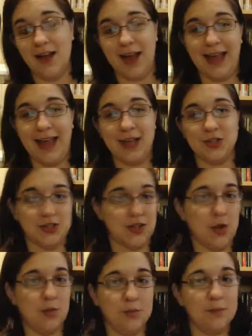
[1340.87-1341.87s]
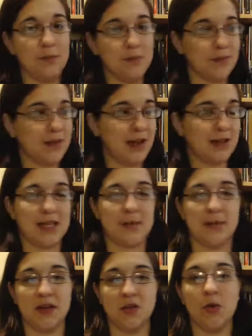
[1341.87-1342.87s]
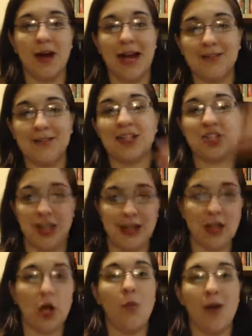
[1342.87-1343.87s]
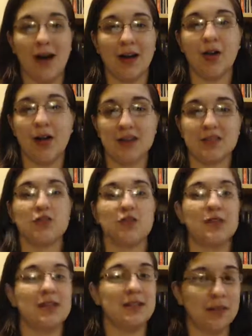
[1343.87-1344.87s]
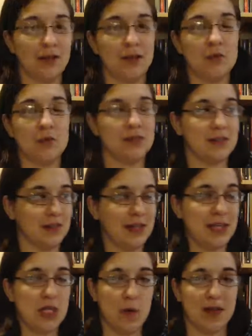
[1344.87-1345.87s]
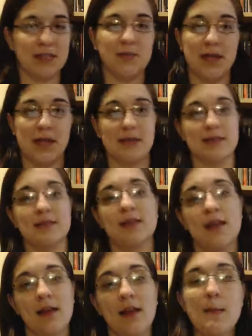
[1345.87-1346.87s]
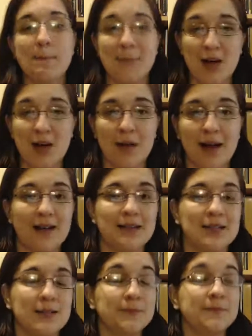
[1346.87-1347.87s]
I can't just go outside my door. I have to actually go walk across the street to the closest USPS mailbox.